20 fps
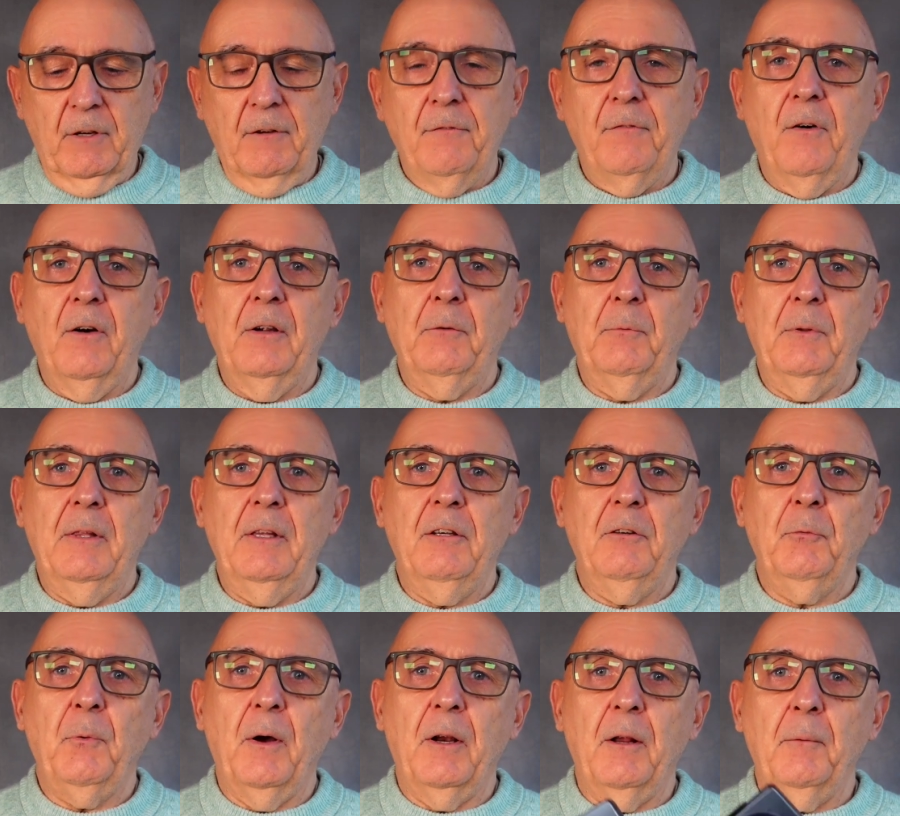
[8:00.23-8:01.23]
I find with
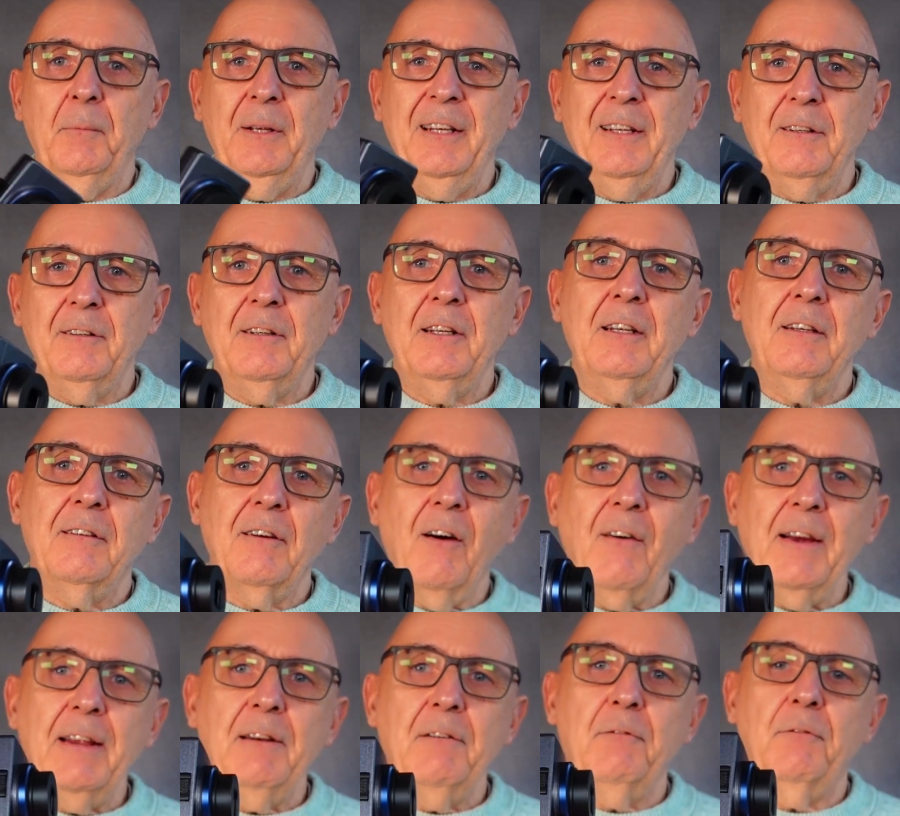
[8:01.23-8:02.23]
this one, I mean, it's
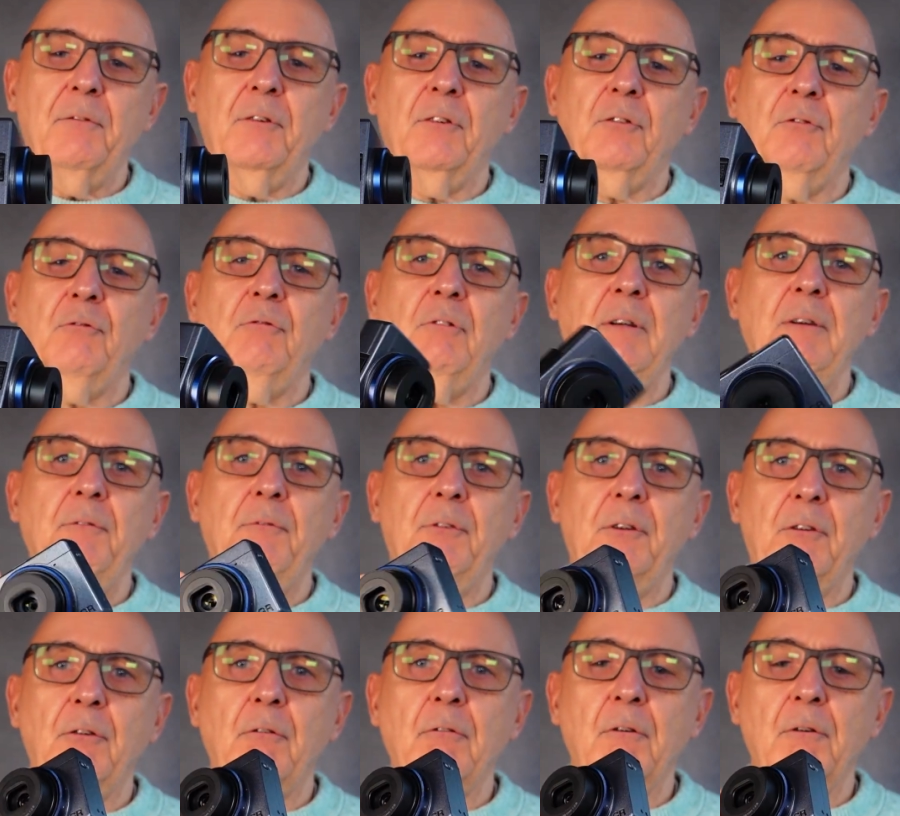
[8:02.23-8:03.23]
designed for street
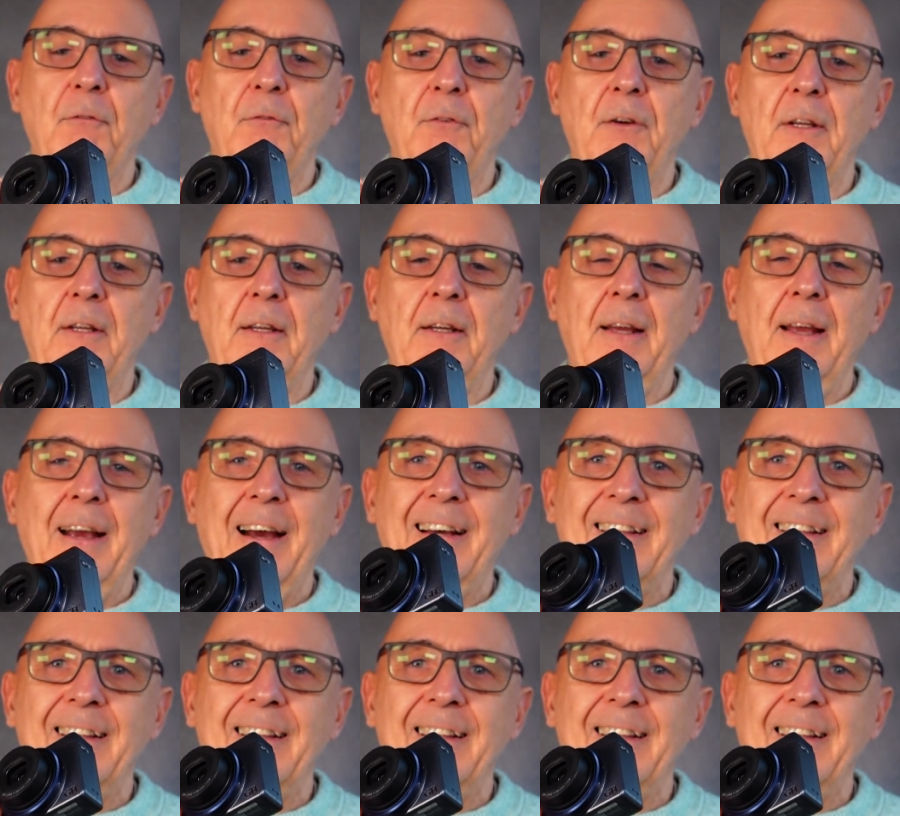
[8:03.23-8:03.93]
photography